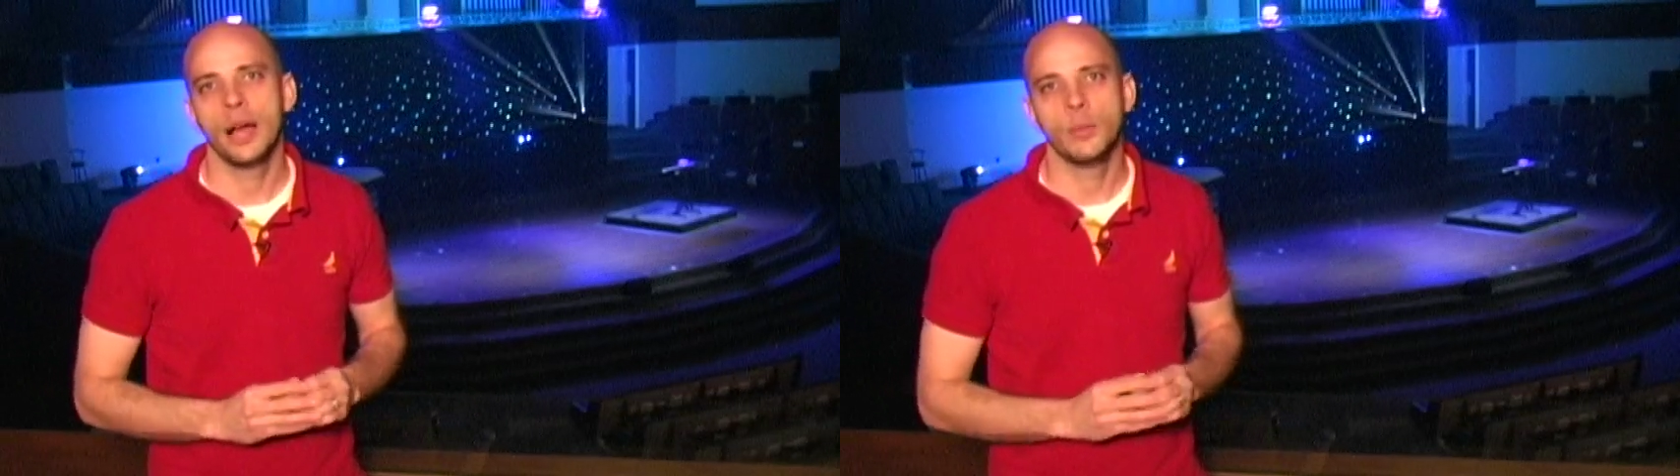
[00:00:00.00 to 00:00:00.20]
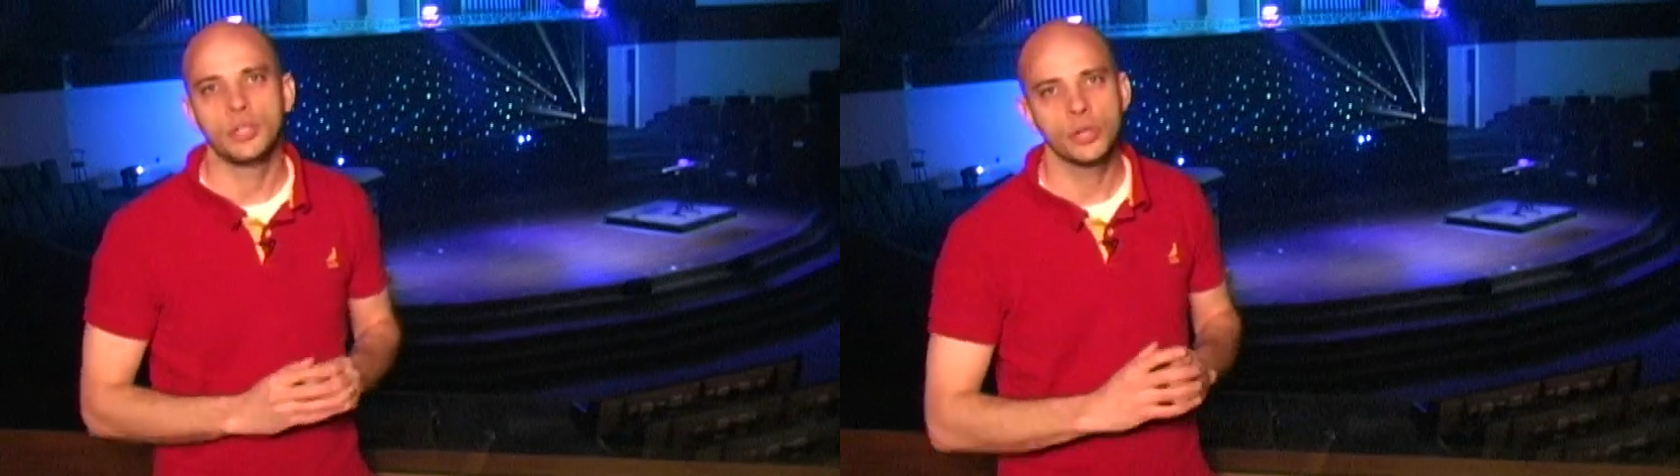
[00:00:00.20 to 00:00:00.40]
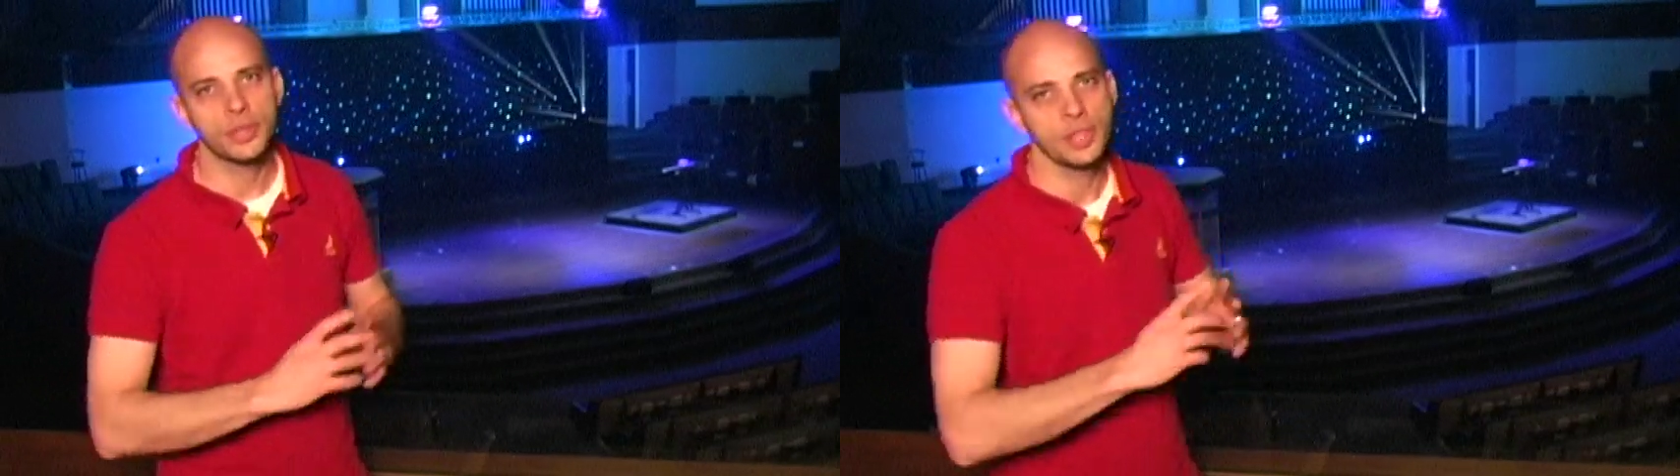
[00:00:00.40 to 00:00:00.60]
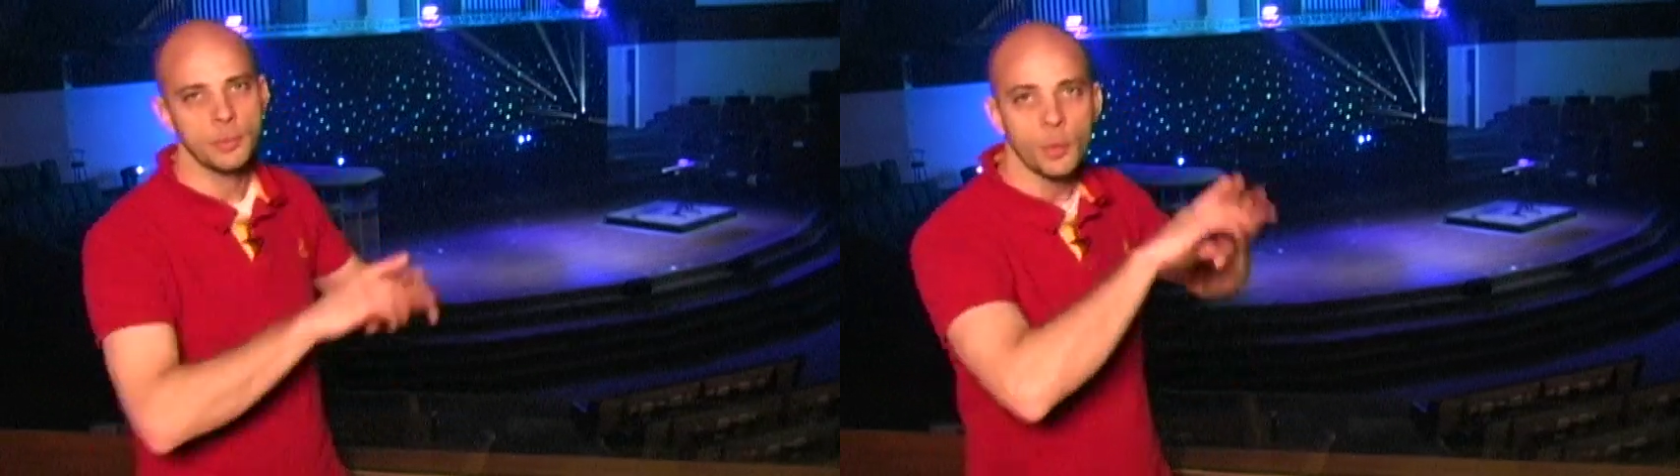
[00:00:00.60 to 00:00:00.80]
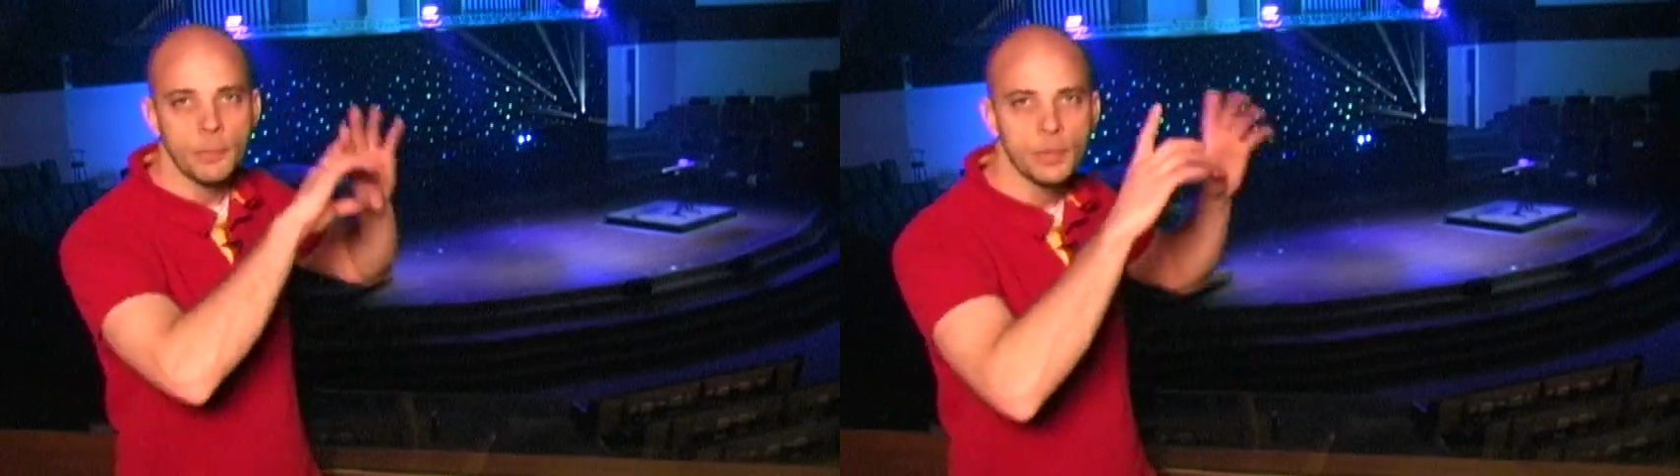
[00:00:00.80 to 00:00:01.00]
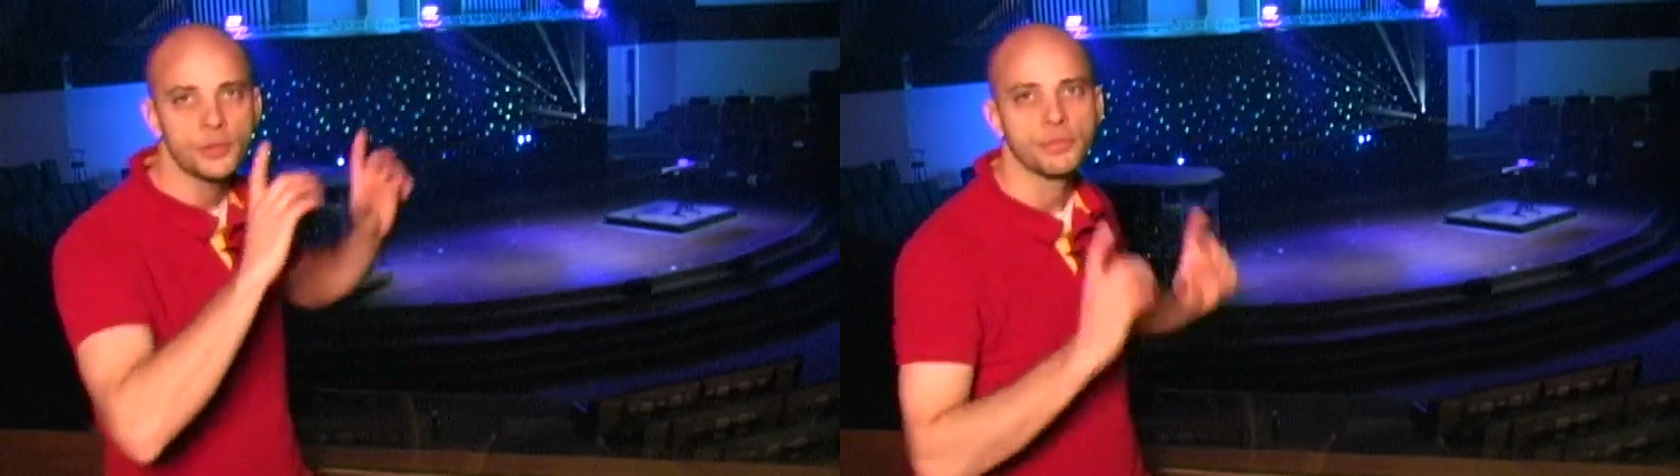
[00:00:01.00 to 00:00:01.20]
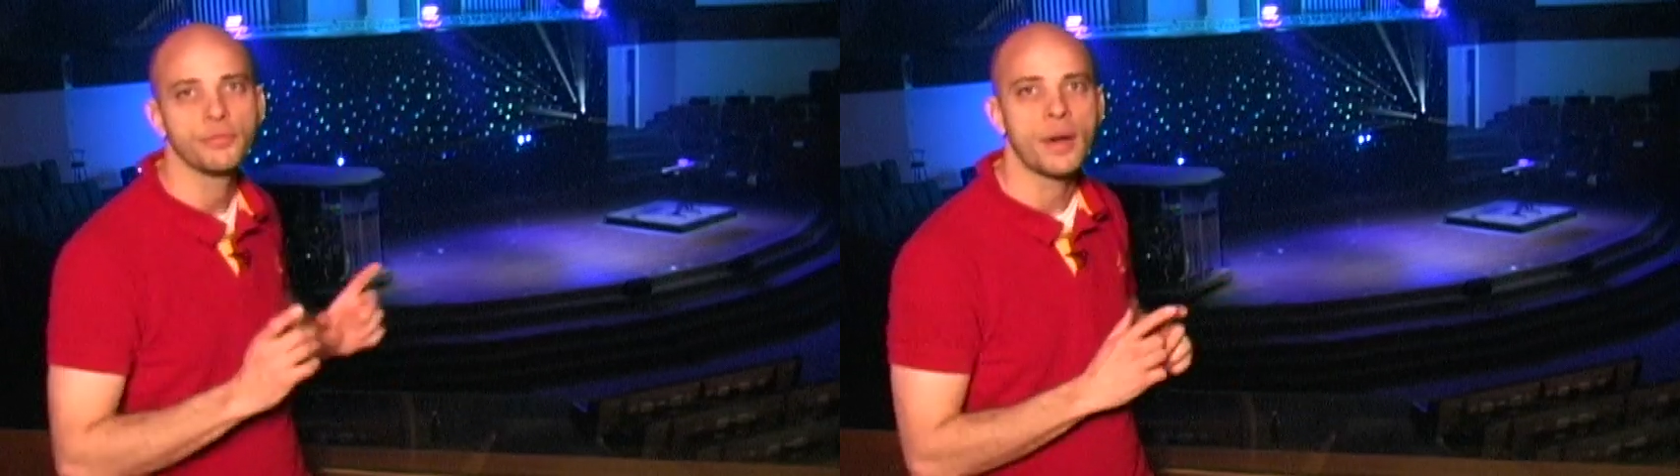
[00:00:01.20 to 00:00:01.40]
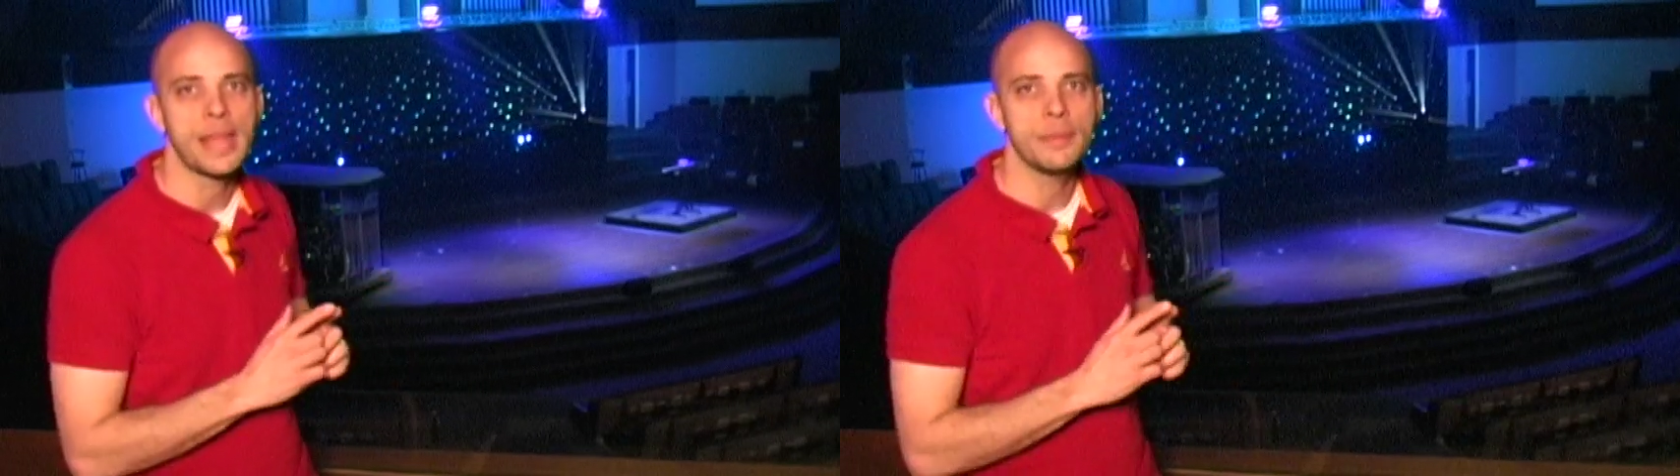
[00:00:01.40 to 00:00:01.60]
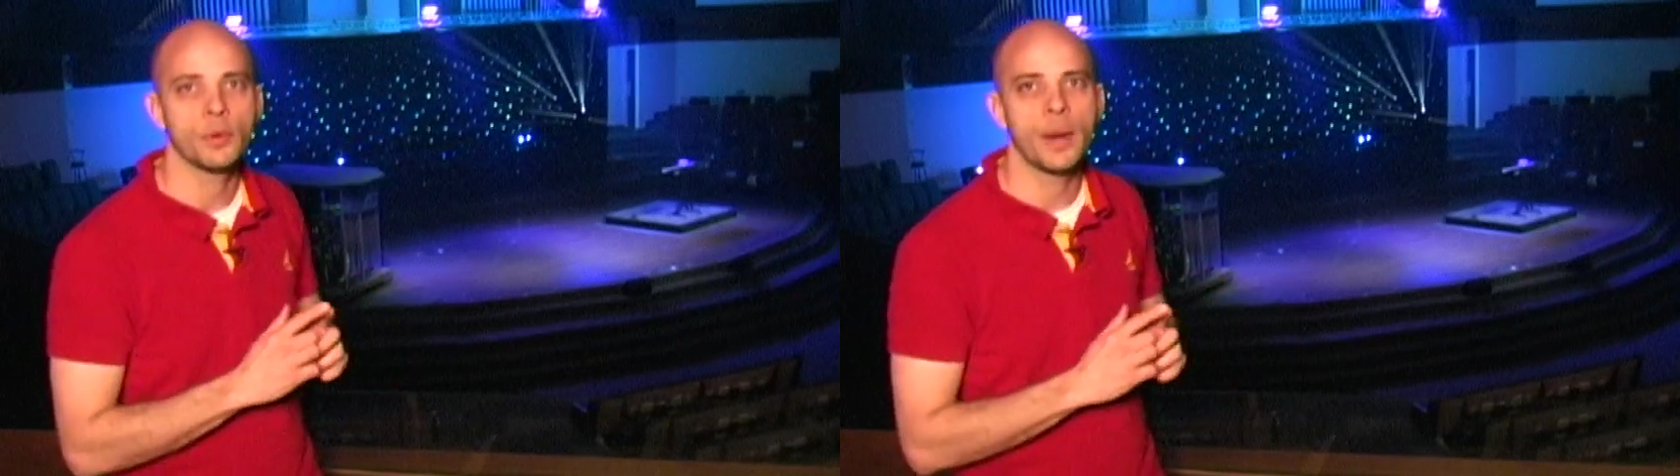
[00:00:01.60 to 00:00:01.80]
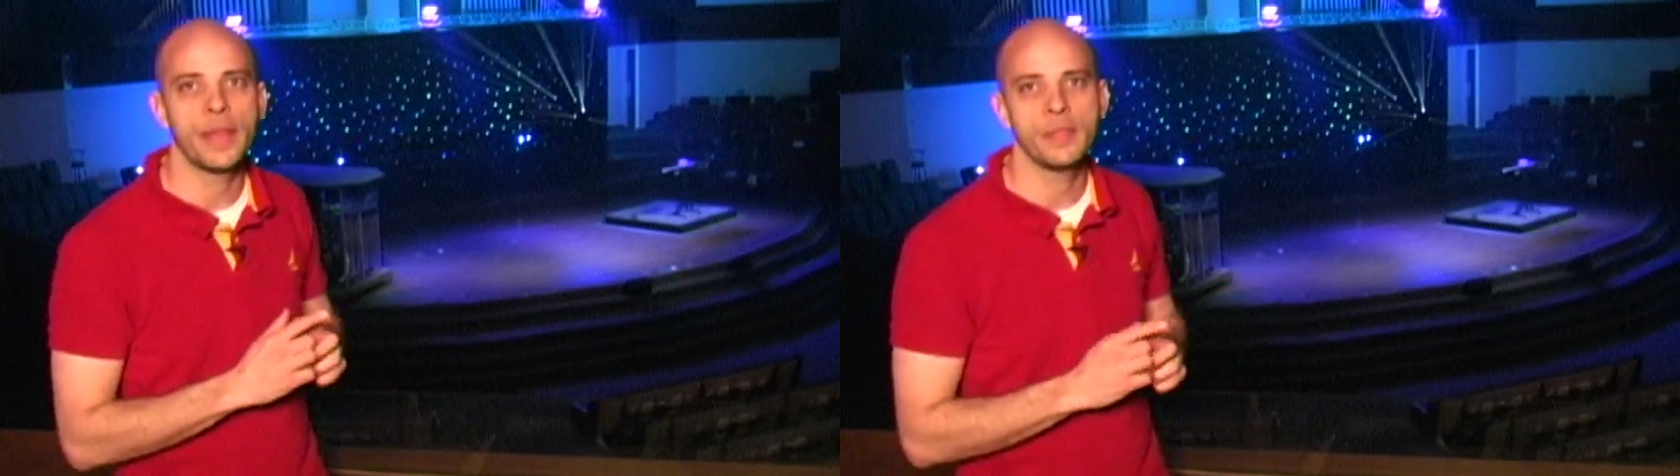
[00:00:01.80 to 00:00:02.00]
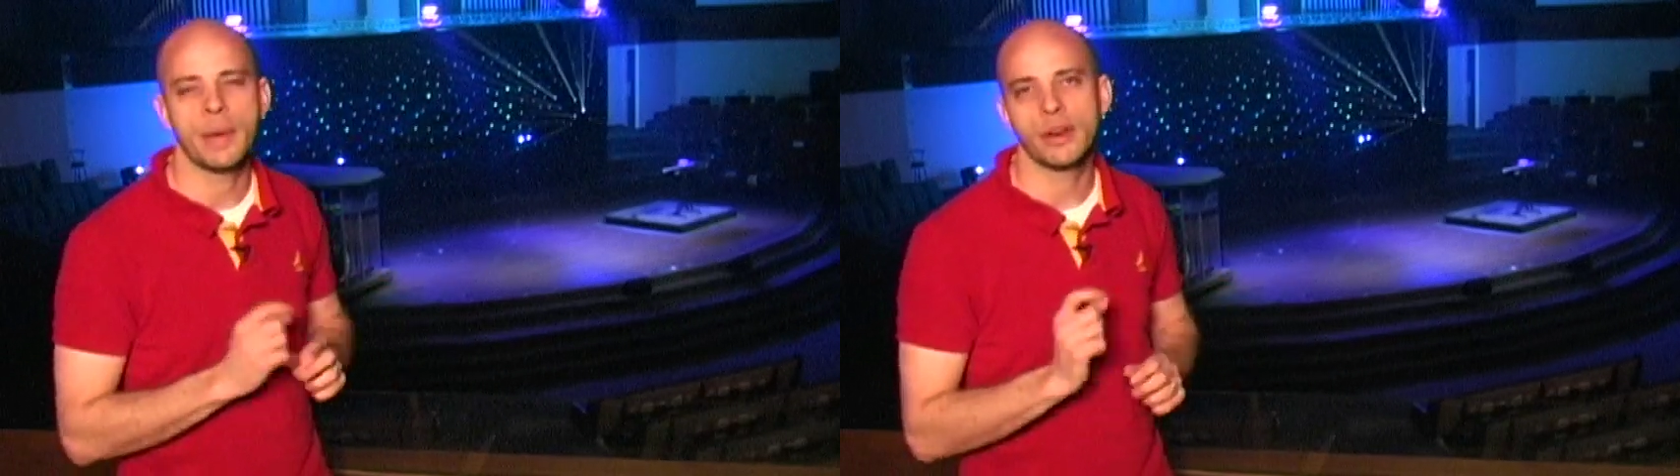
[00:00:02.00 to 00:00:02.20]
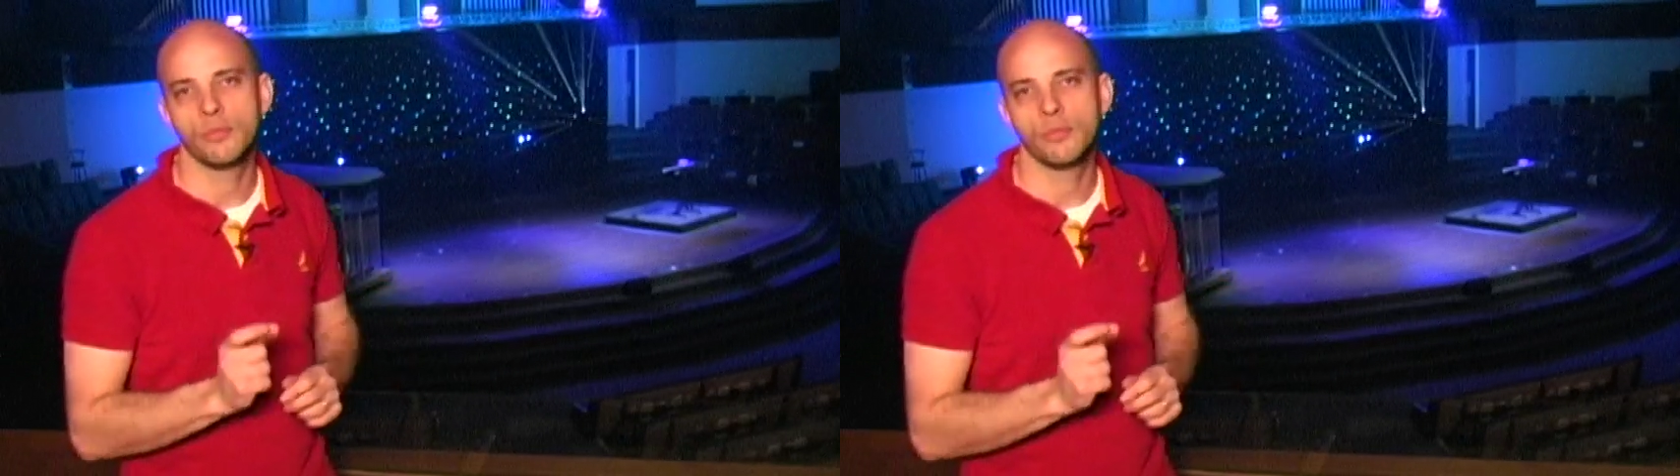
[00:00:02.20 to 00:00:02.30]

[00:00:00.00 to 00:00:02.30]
We took them and we built a frame around them out of